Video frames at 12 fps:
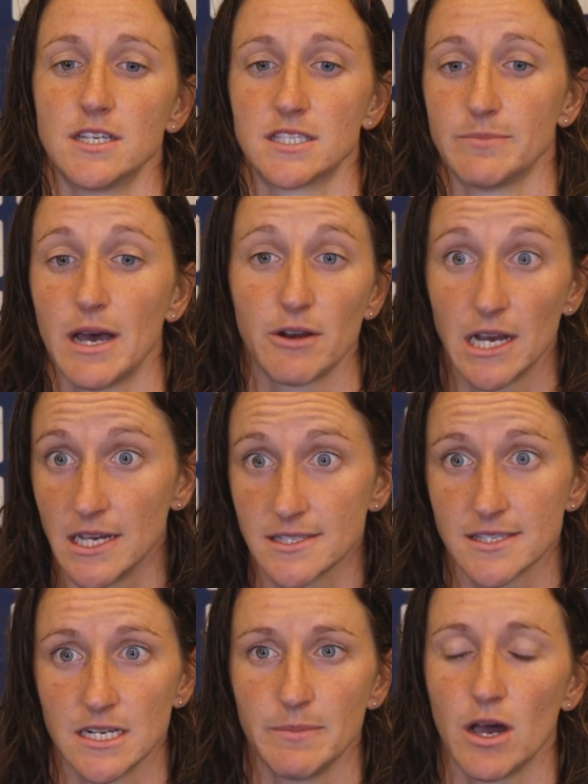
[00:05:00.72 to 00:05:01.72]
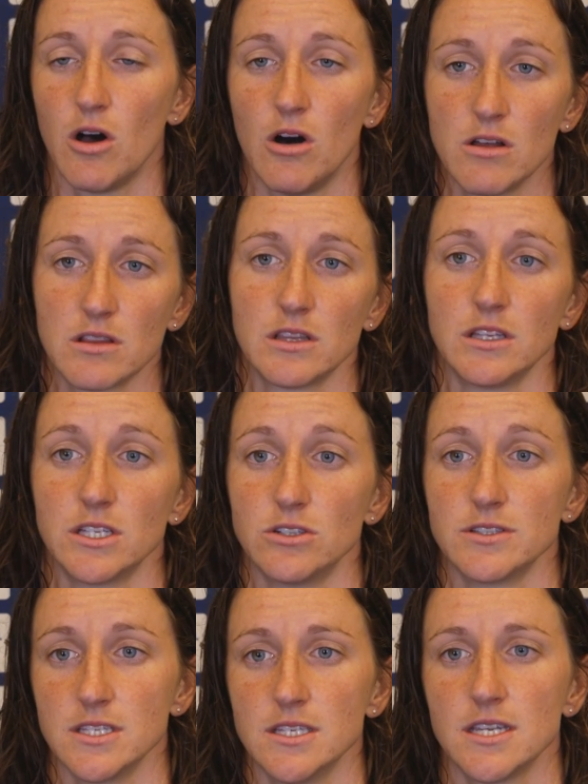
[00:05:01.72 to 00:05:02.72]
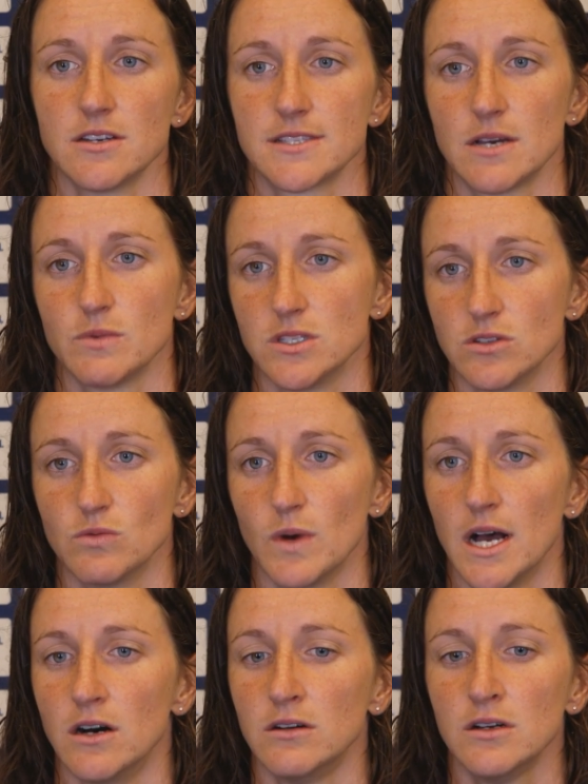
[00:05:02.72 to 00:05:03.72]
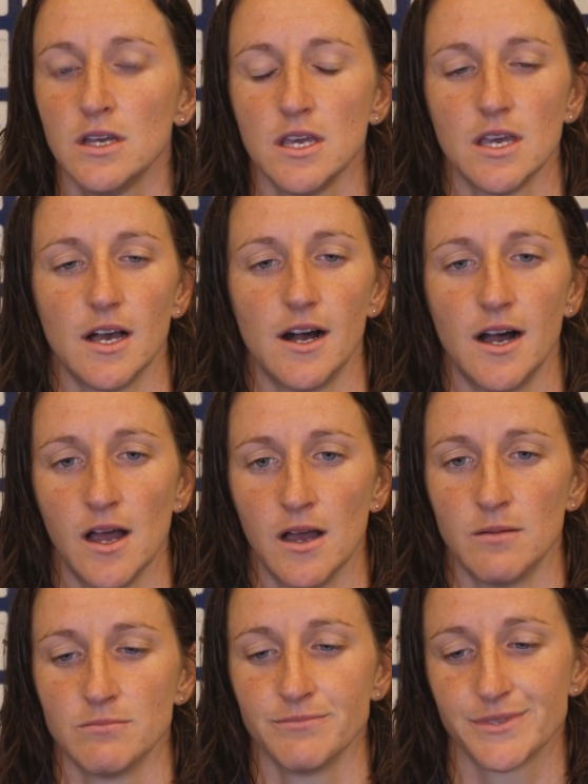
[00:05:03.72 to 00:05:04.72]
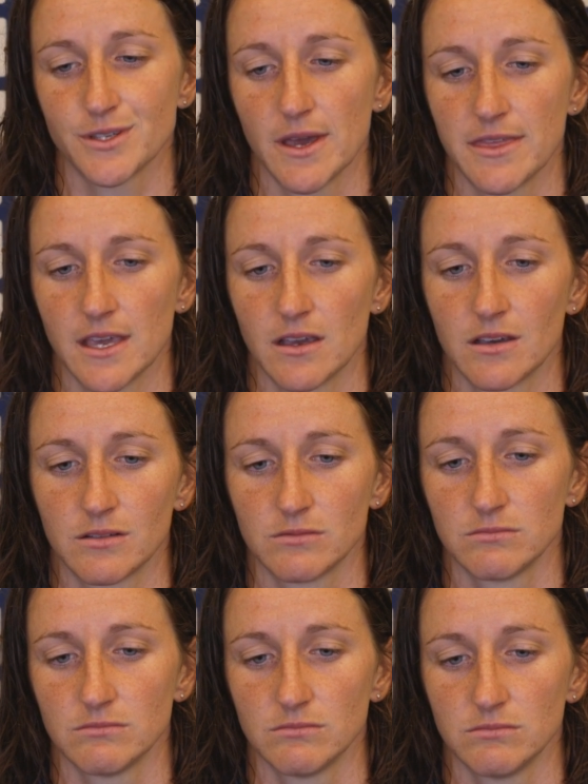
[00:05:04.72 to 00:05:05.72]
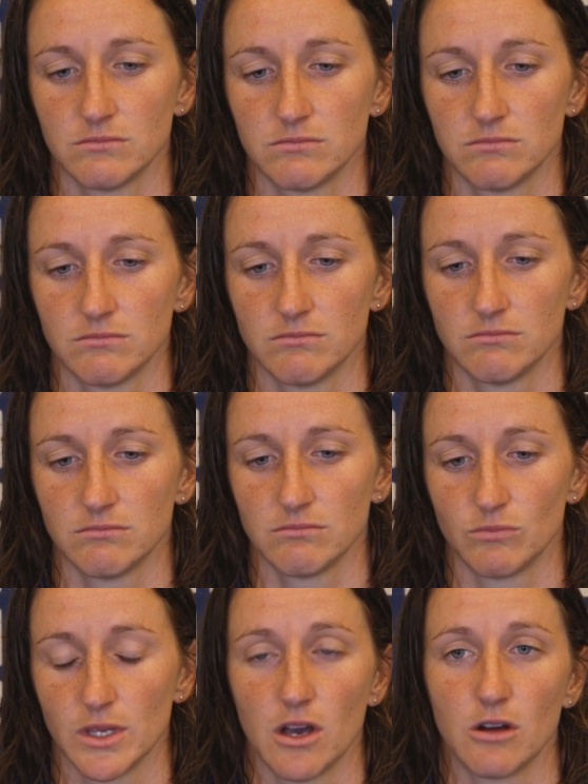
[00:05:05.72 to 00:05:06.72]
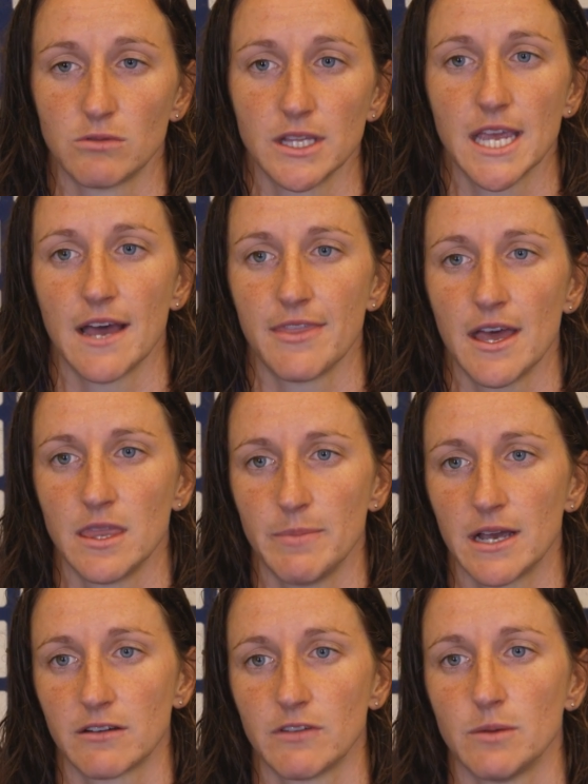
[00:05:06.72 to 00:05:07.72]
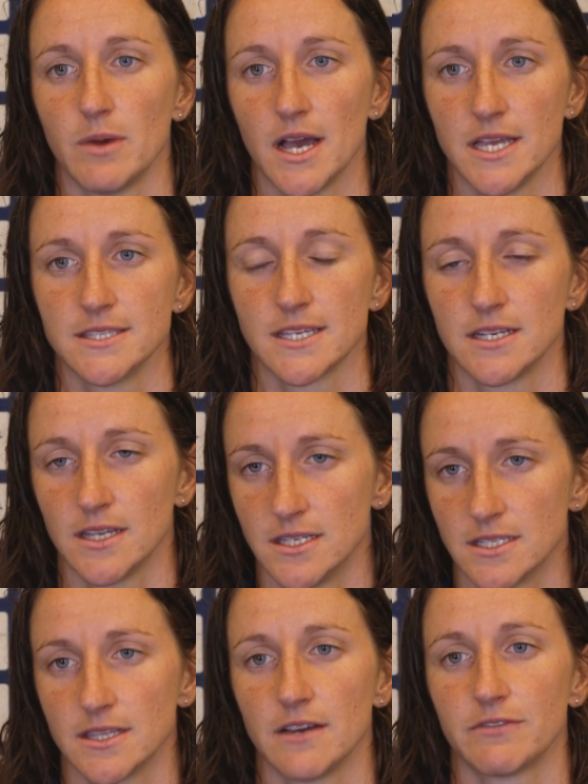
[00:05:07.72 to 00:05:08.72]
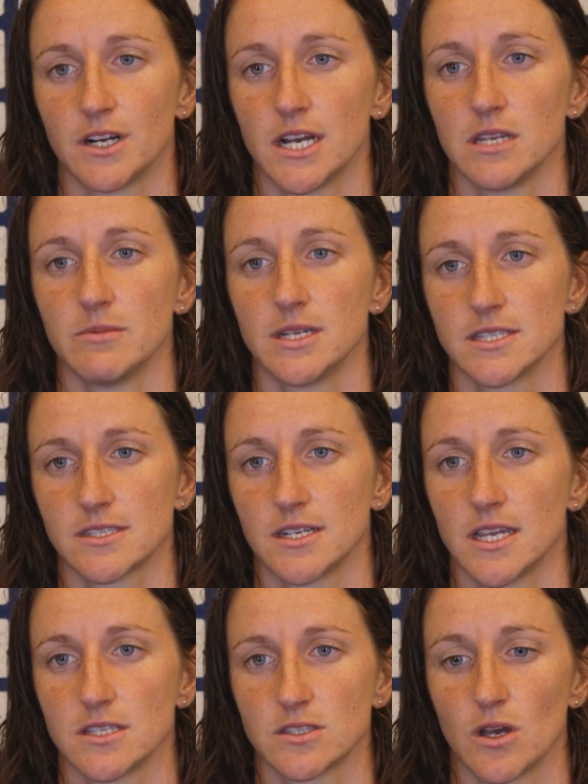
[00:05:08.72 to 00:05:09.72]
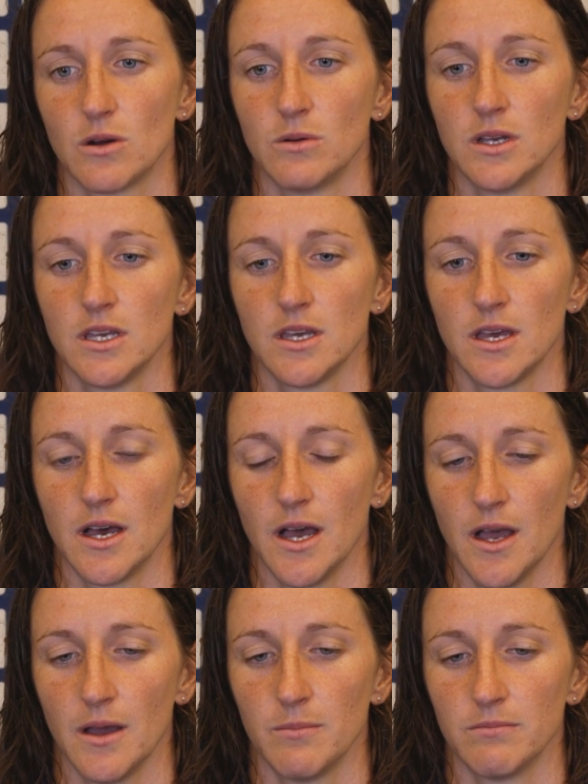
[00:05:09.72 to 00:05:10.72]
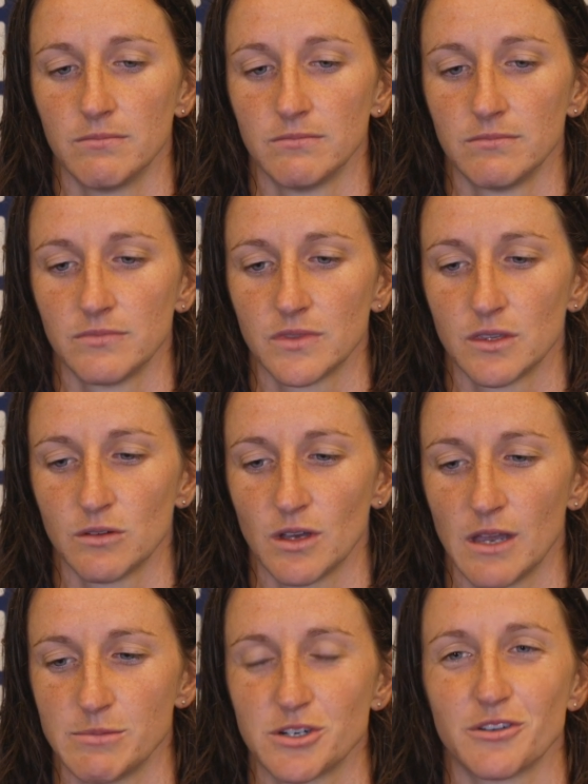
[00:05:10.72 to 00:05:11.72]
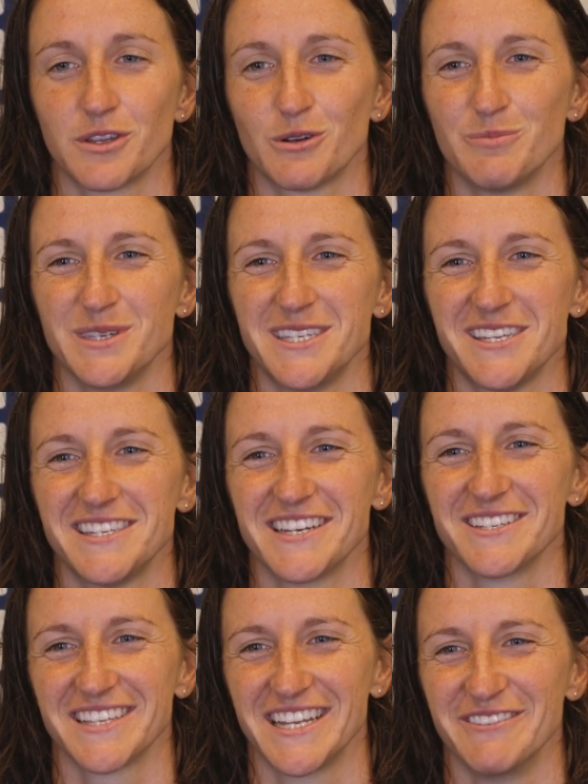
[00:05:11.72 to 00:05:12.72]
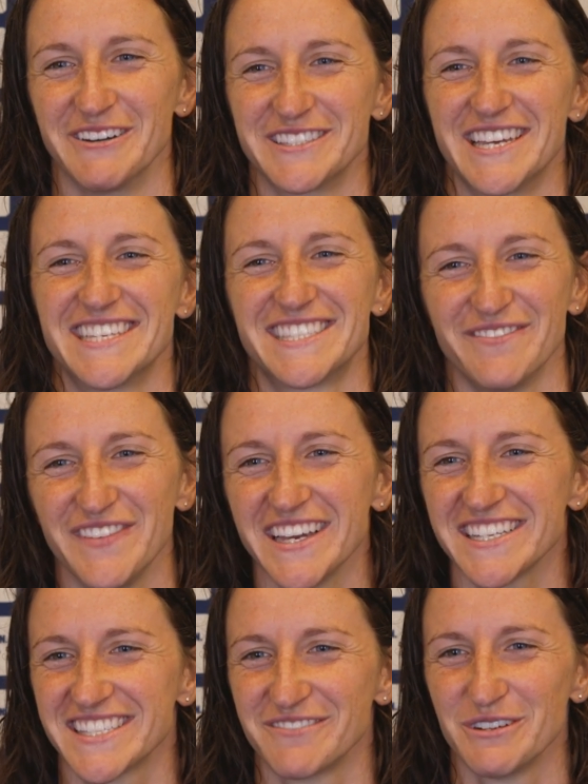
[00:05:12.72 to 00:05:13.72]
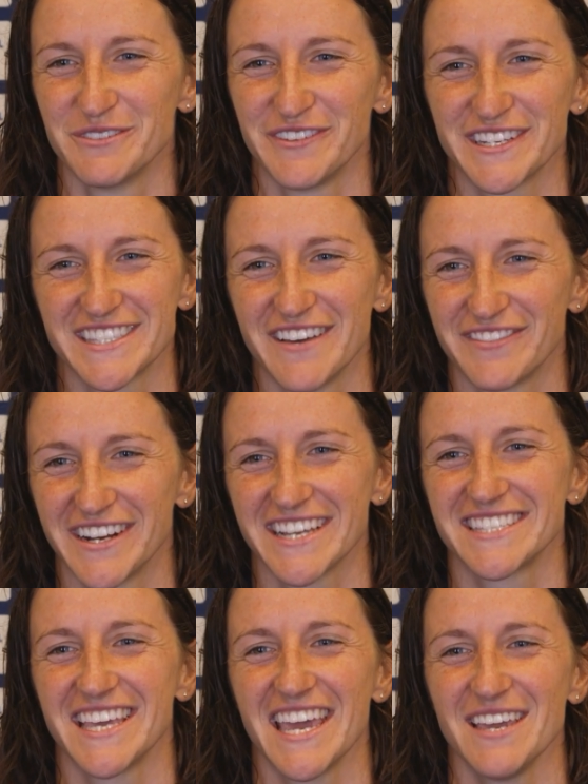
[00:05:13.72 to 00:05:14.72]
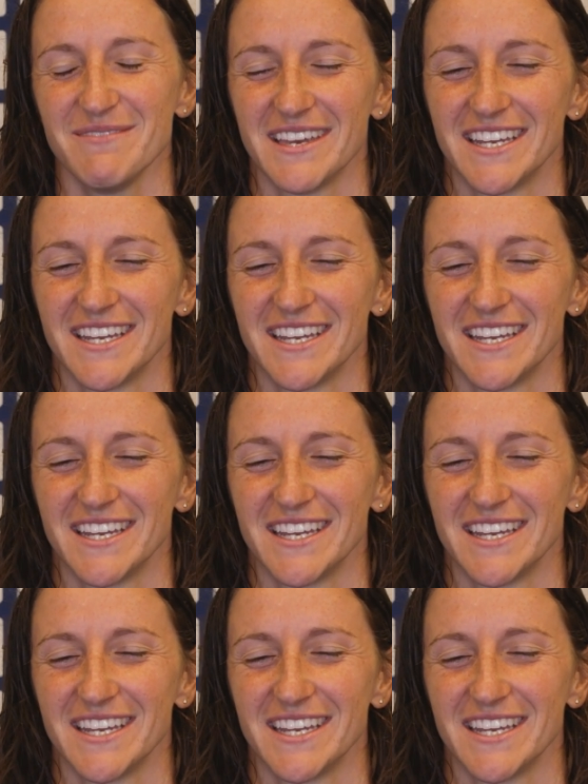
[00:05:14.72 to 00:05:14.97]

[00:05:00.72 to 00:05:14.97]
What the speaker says: It's about us and about all the little details that we do well. So I think we all really had that in the back of our minds and did that for 90 minutes tonight. So I'm sure there will be details that he wants us to fix, and we'll fix that for next game.